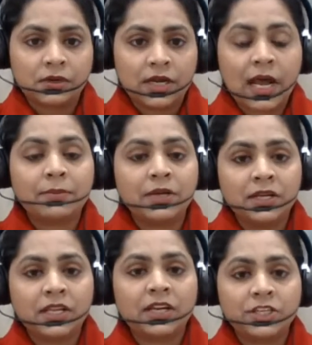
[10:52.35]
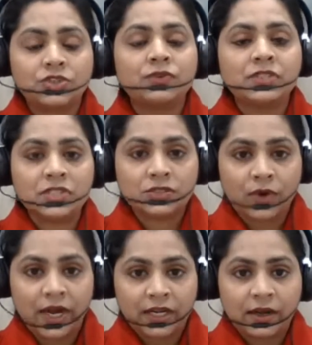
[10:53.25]
reliability ratio which is
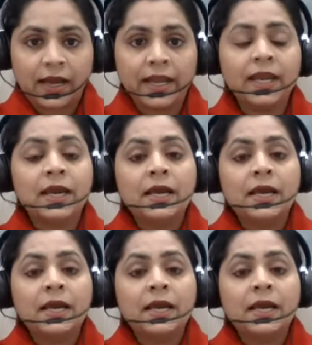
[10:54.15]
quite high.